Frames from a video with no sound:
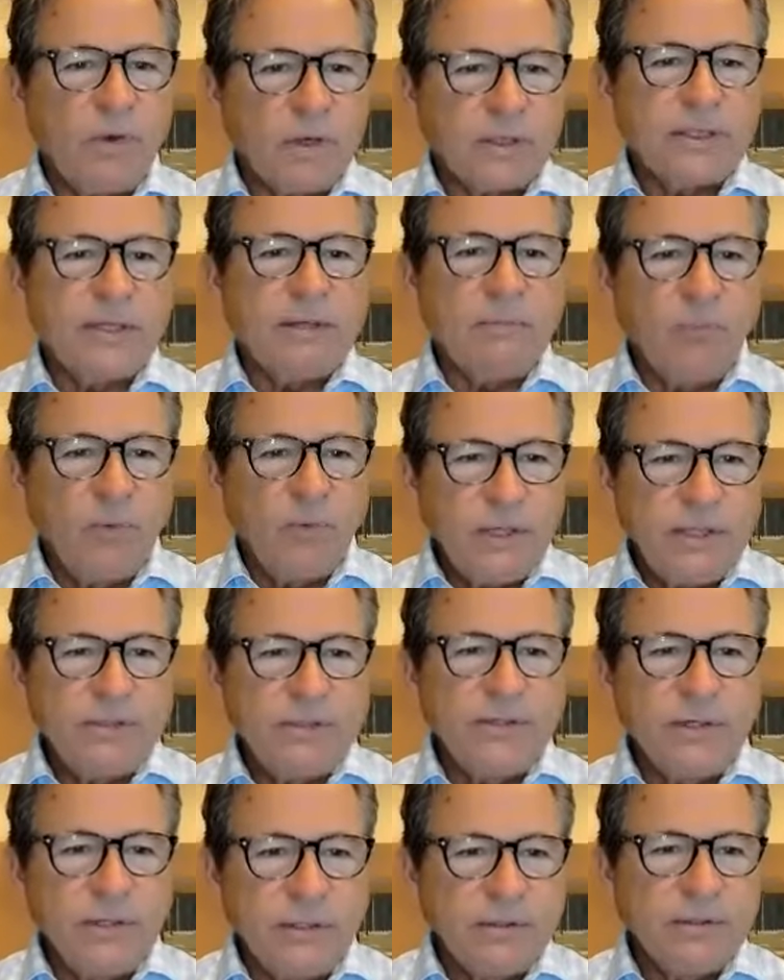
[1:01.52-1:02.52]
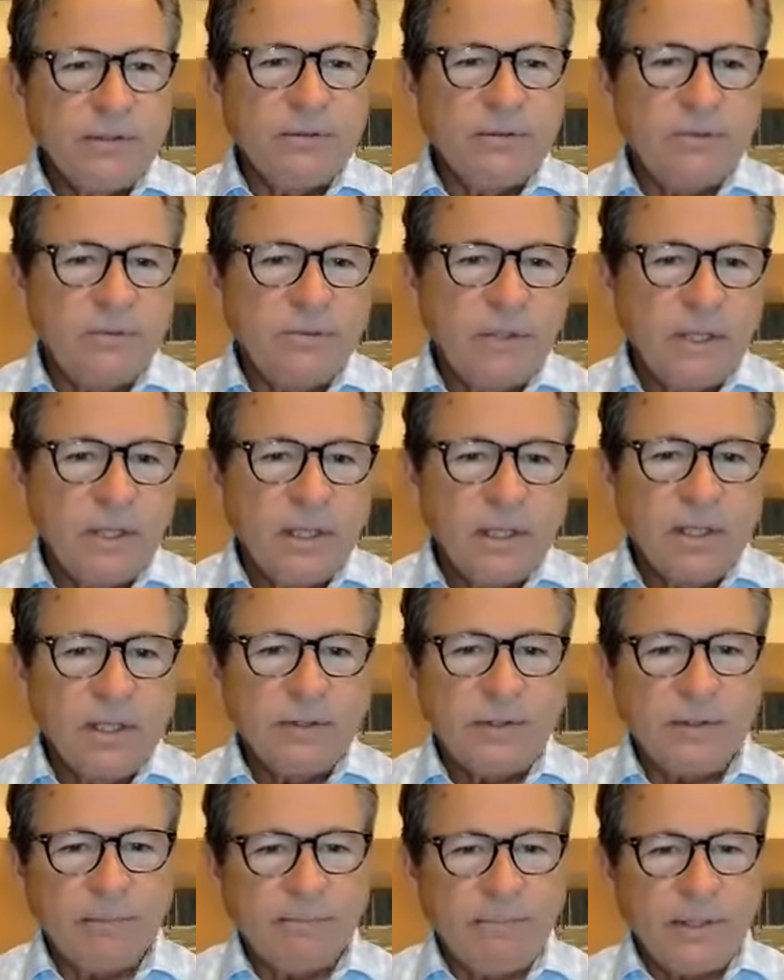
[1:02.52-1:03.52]
what can we do
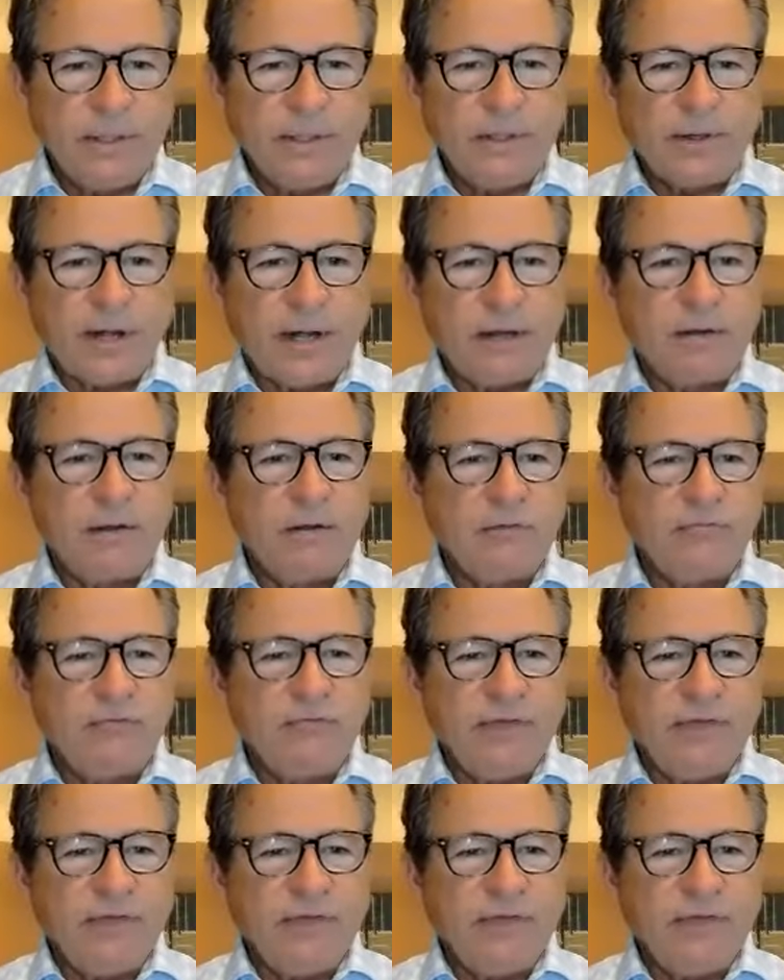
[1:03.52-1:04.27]
to build our little